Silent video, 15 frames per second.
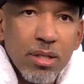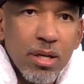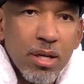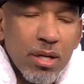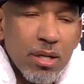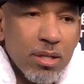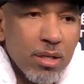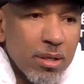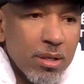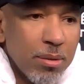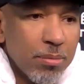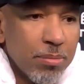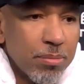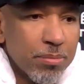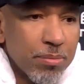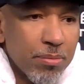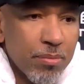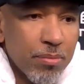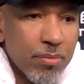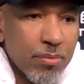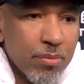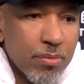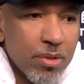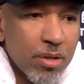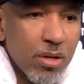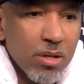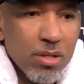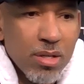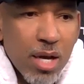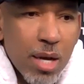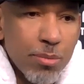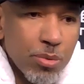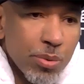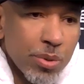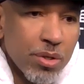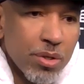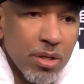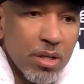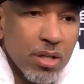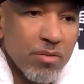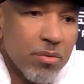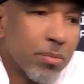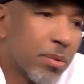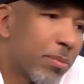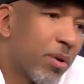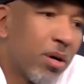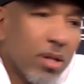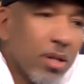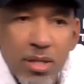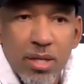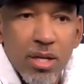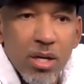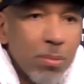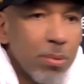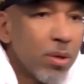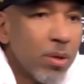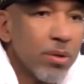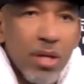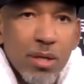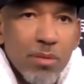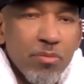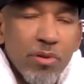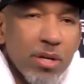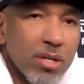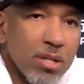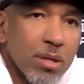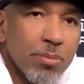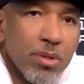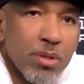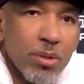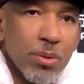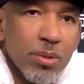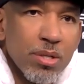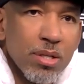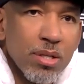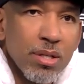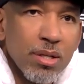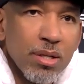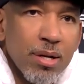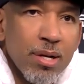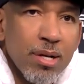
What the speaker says: And there are times where you can give him the ball at the elbow and let him face up and do his thing.